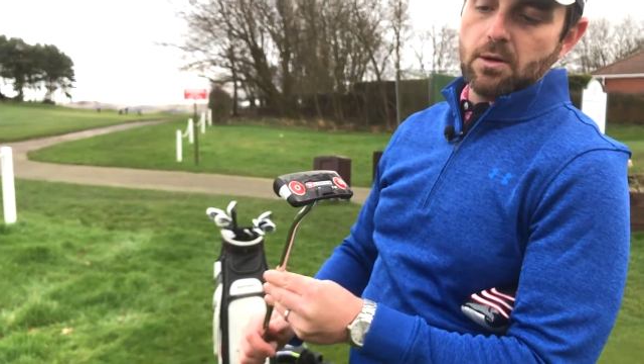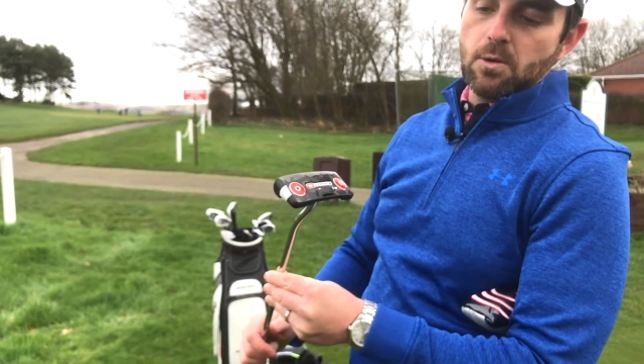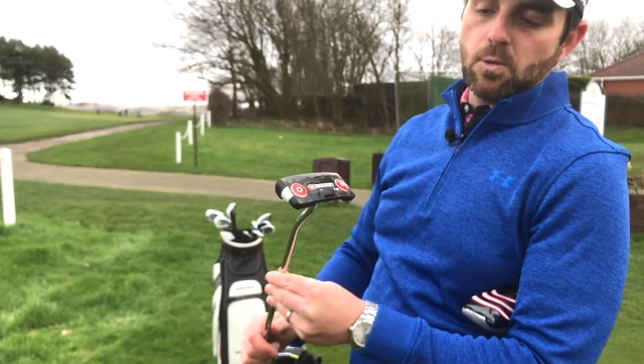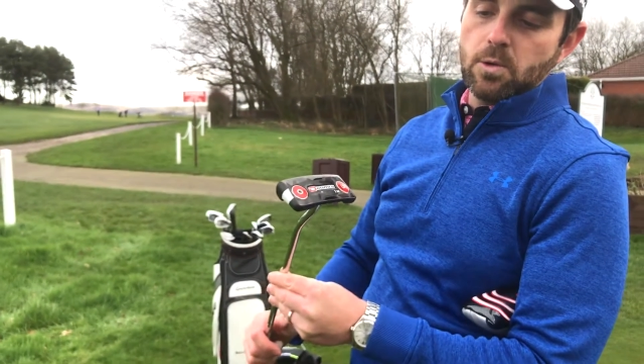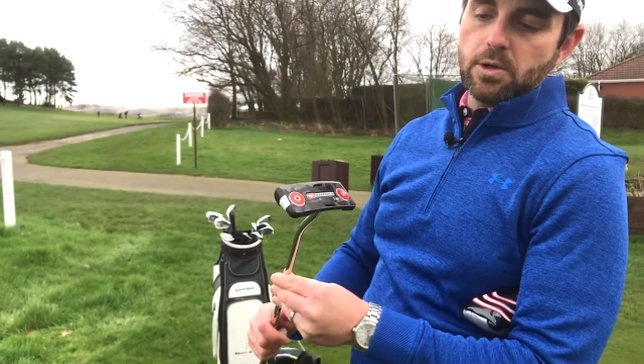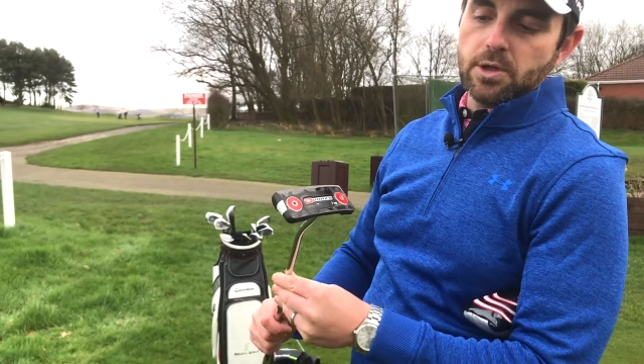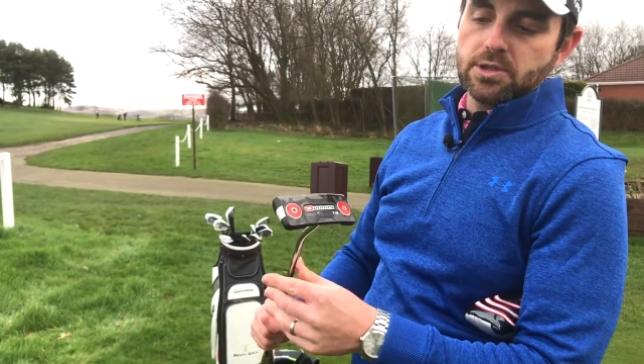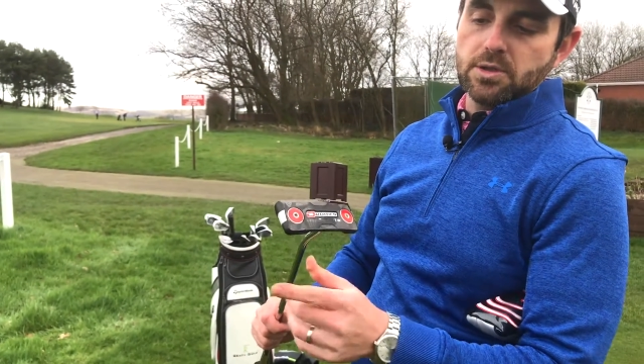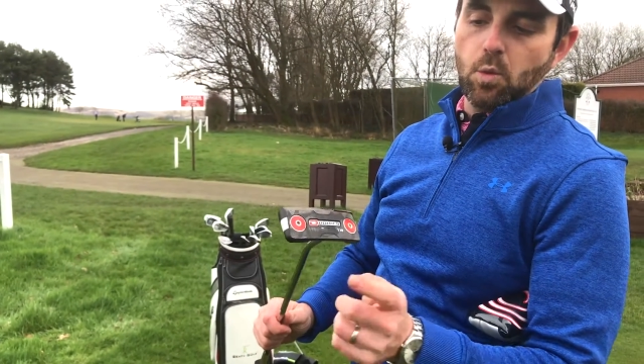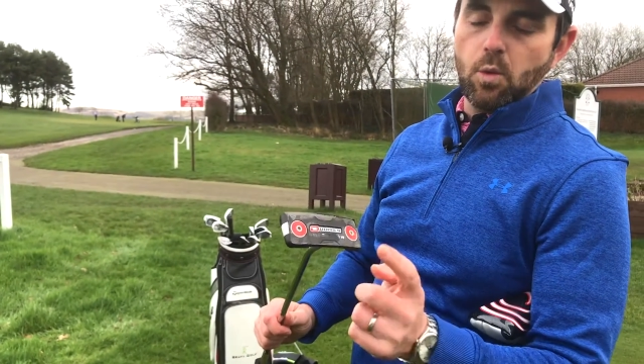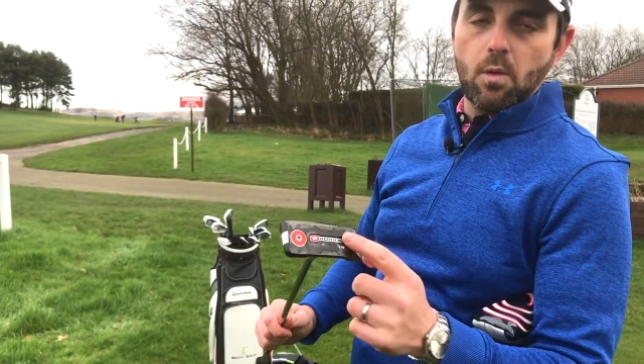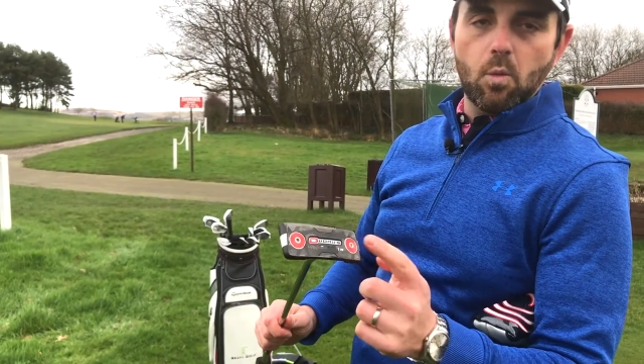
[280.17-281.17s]
O-Works,
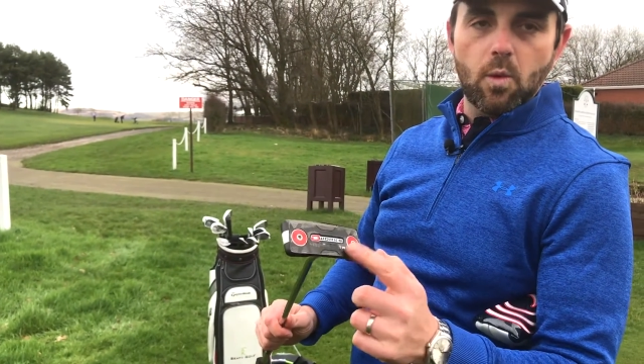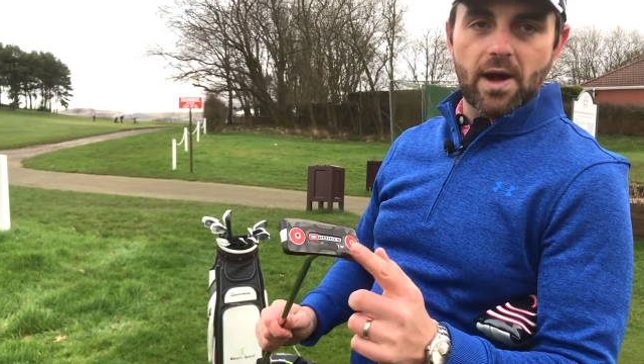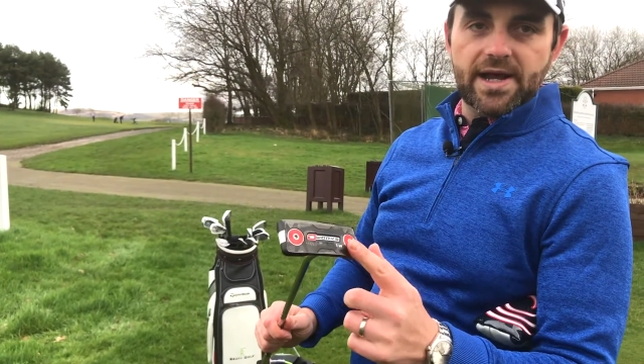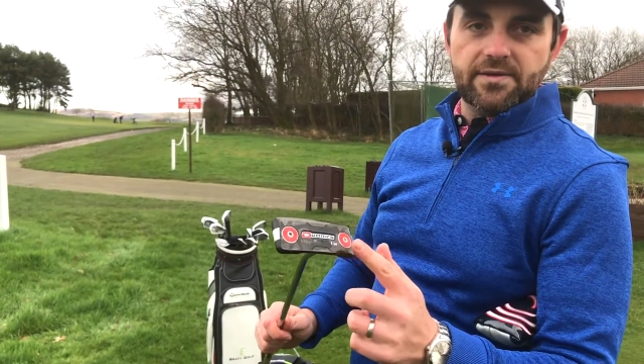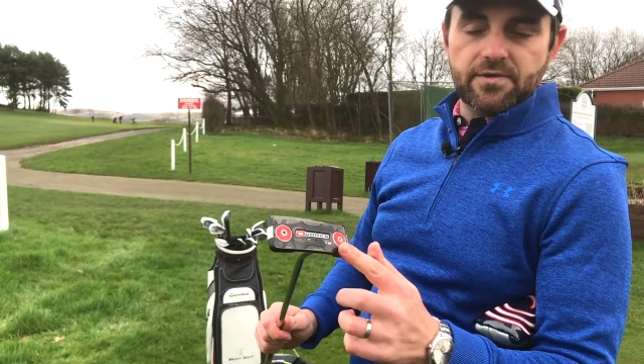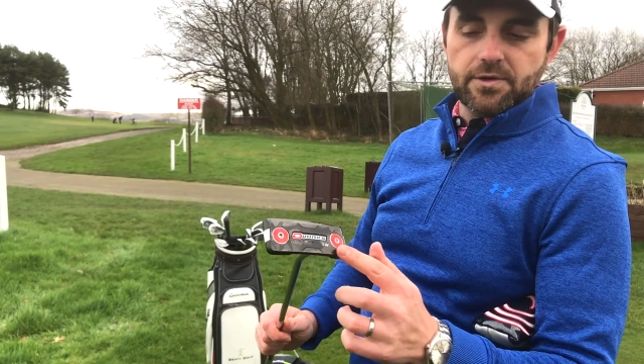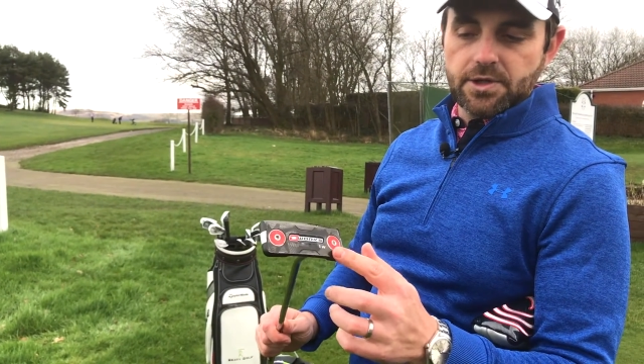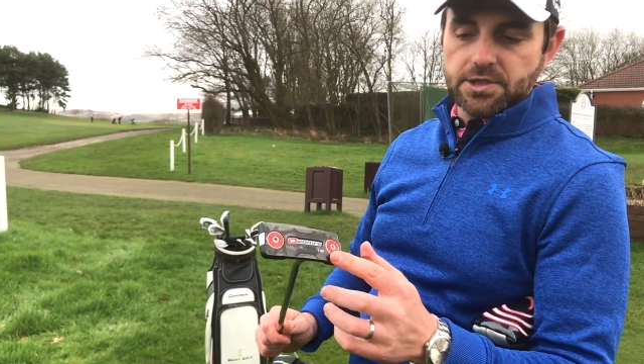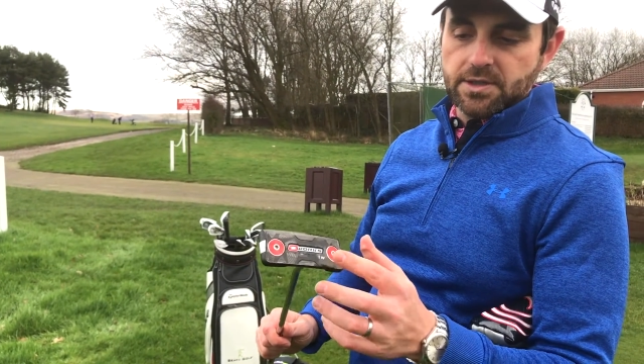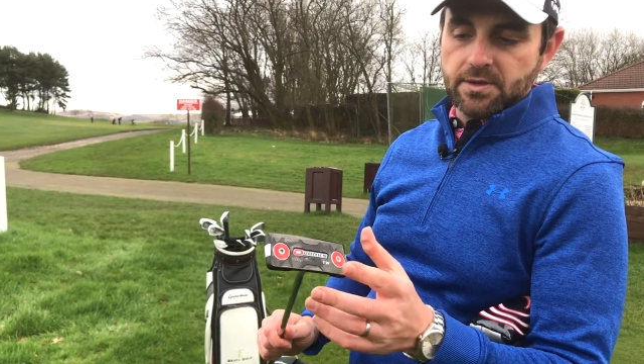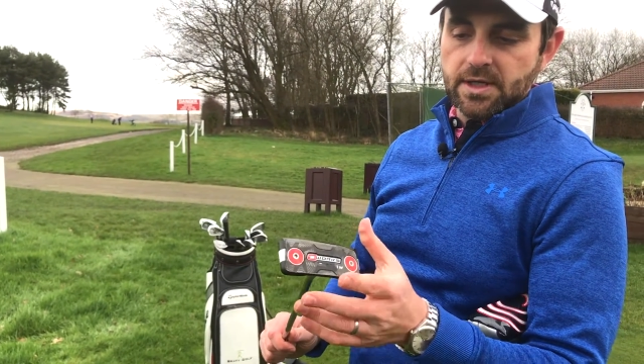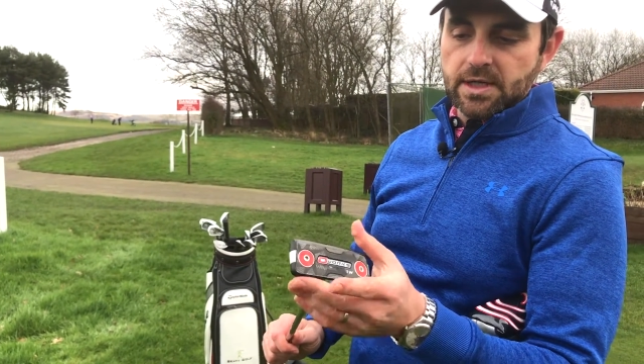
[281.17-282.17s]
the 1-wide
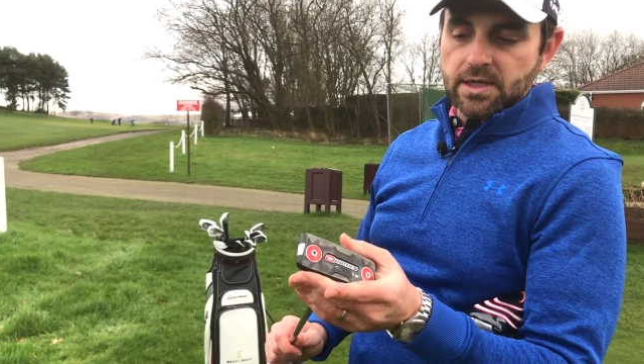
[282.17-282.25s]
version.